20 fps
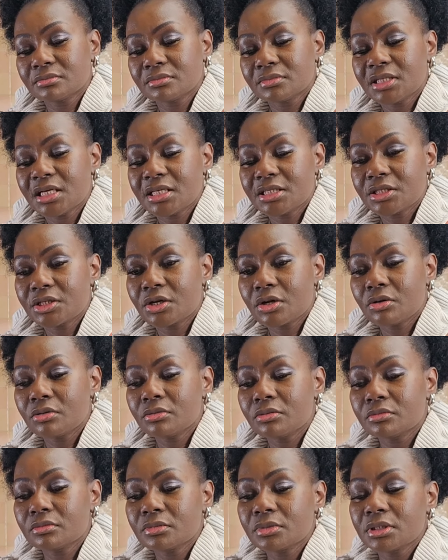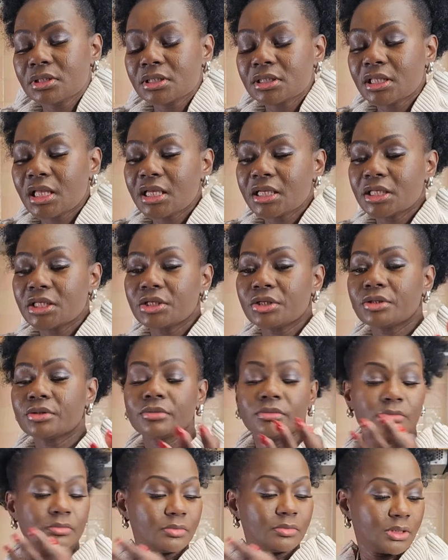There you go. Thank
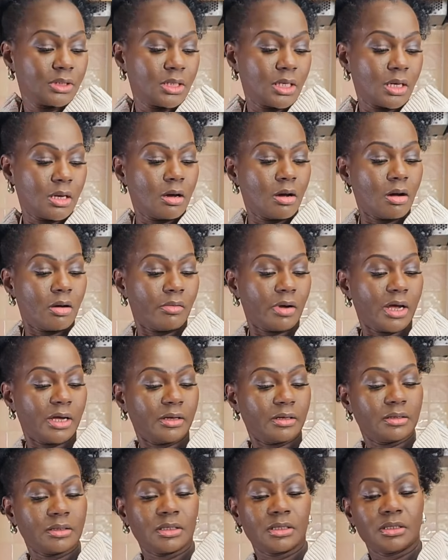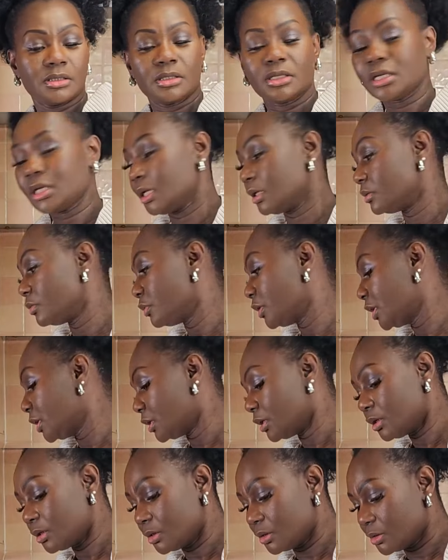you. All right. Can
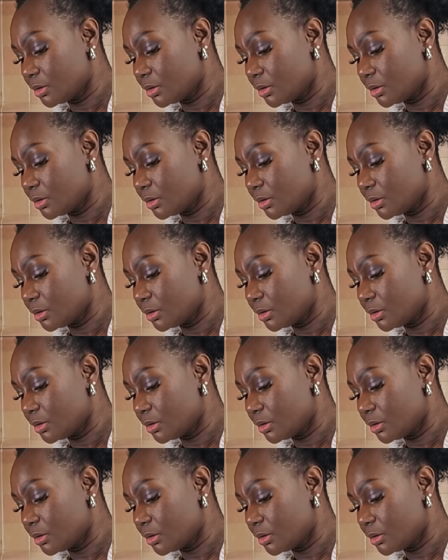we...